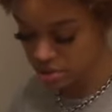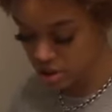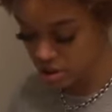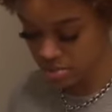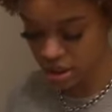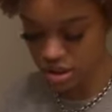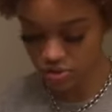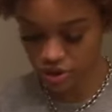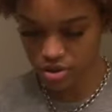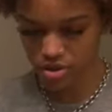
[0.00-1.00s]
me see the mixing
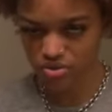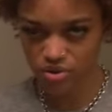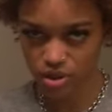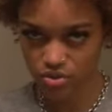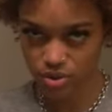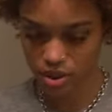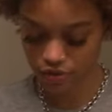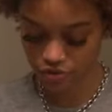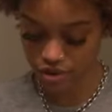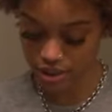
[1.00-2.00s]
ratio really quick
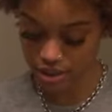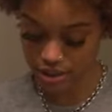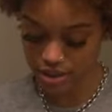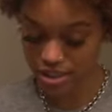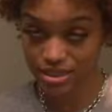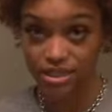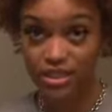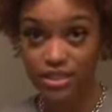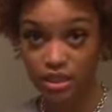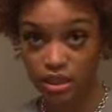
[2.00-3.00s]
for these, because this
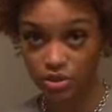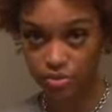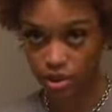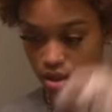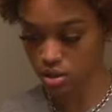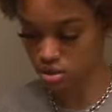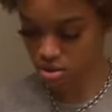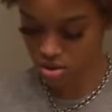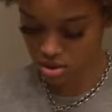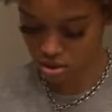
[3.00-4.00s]
is the liquid color.
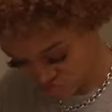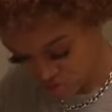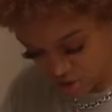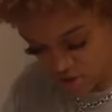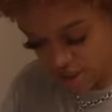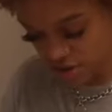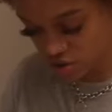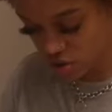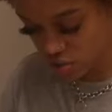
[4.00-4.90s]
Okay, so it's